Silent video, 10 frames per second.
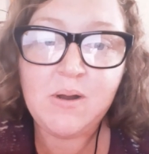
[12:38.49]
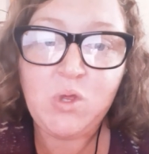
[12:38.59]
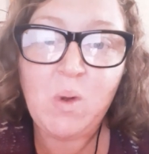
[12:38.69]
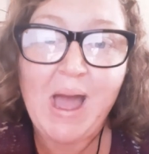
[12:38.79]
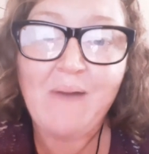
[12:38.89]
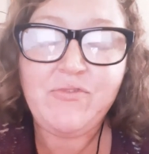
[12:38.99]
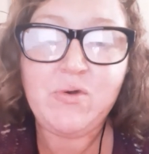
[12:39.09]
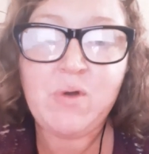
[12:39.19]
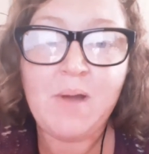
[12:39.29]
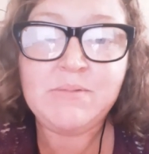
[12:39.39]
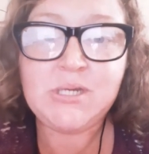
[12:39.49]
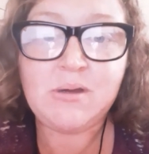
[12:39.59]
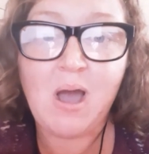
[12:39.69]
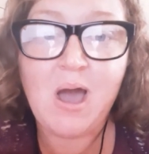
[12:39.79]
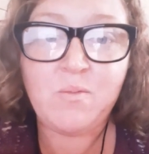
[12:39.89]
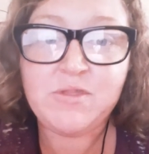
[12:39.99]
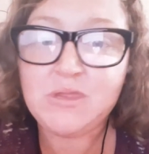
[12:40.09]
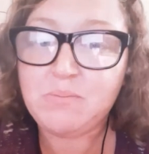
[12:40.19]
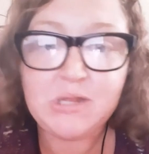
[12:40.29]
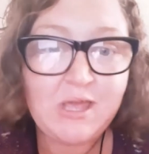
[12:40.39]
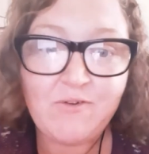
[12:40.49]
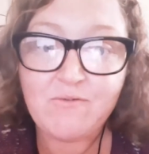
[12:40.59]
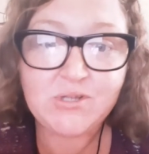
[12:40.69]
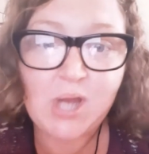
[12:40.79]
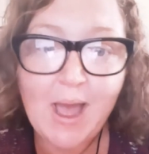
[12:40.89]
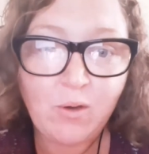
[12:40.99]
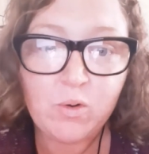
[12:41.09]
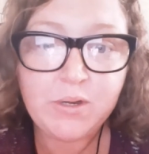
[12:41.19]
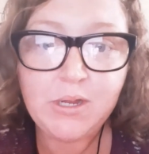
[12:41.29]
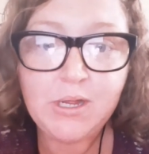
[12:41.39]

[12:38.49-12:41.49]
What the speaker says: You have to come to God with the belief of a child.